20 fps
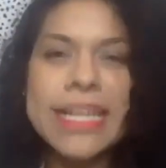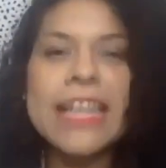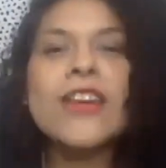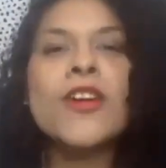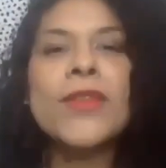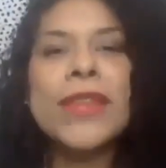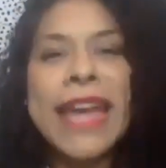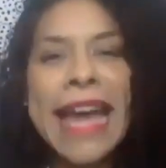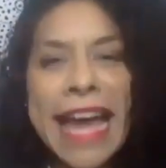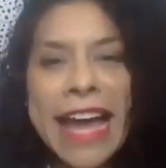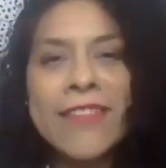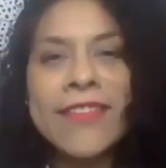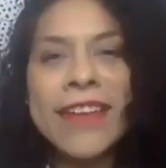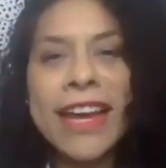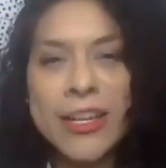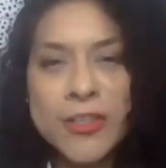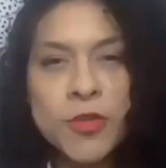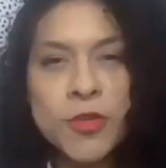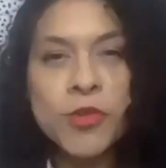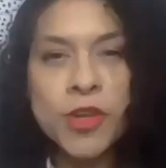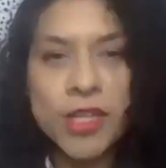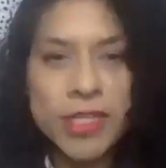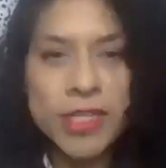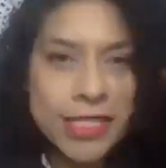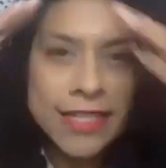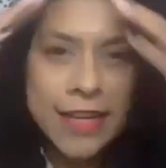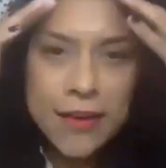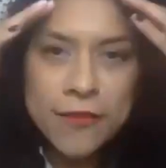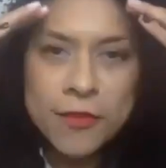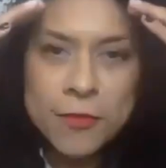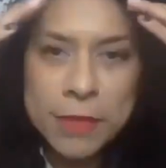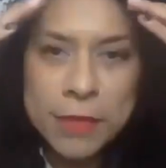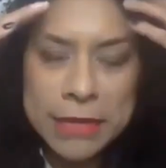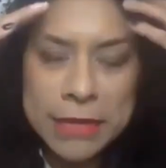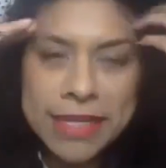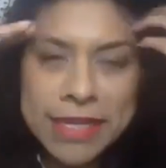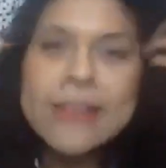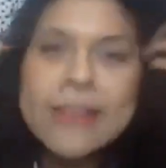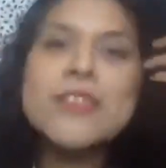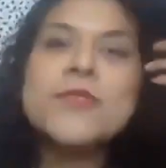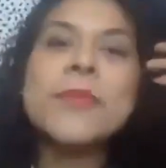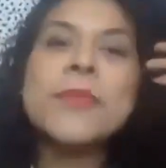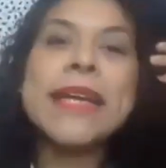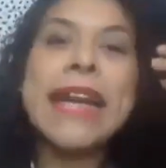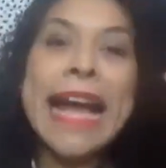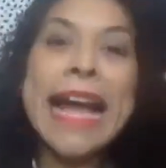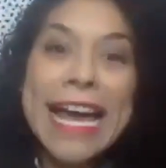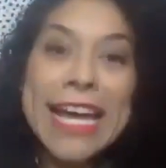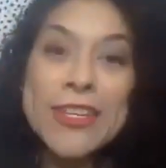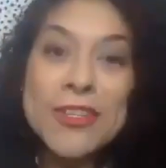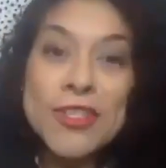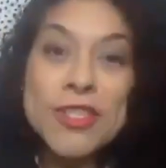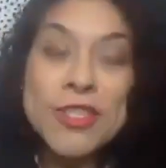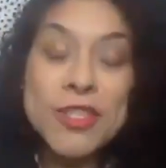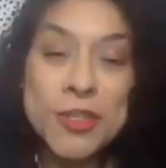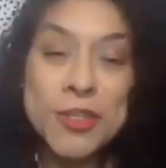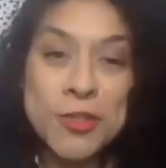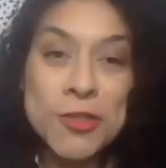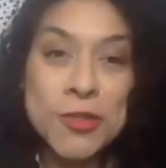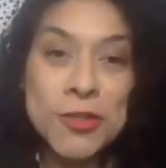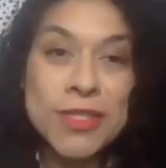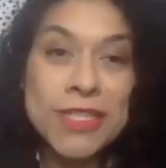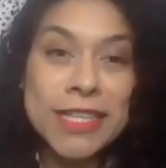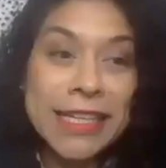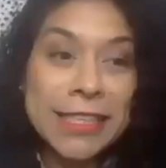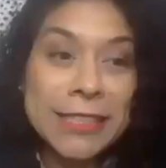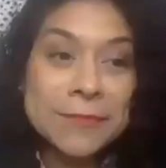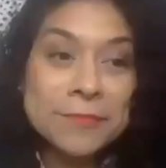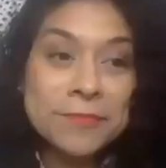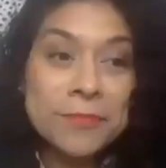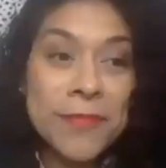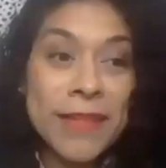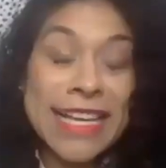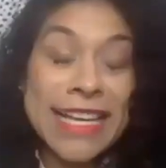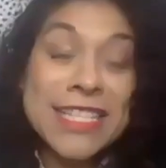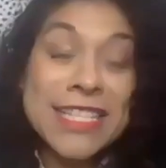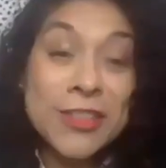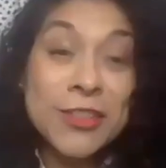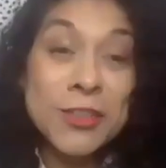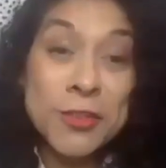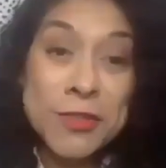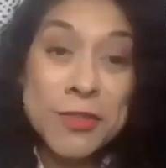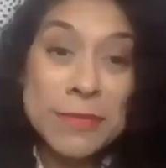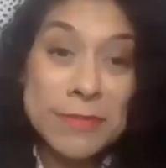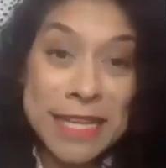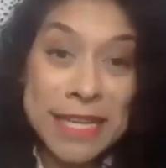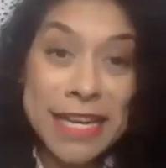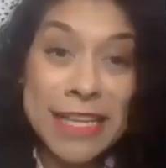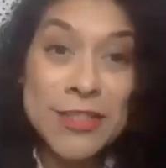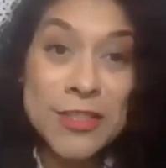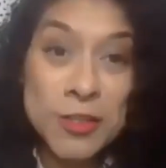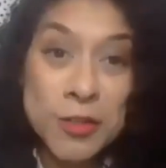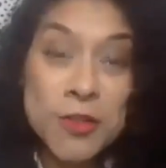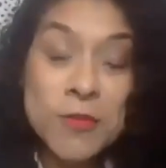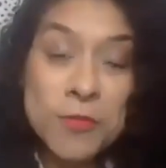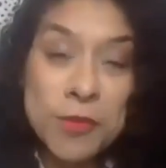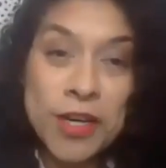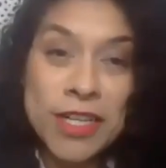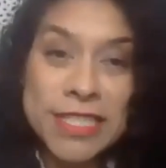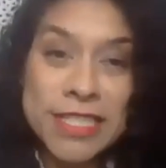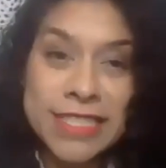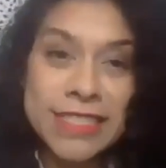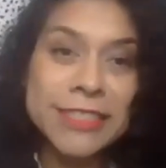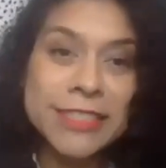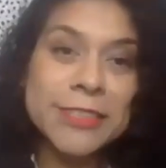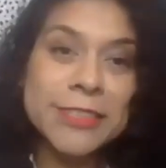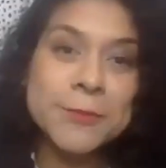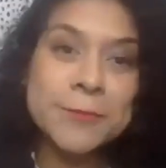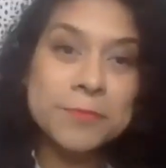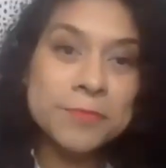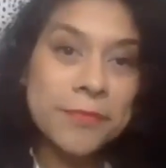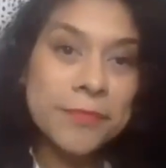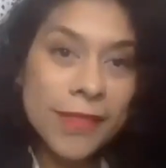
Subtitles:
I know they have actual brushes now for baby hairs, but I still do sometimes, toothbrushes,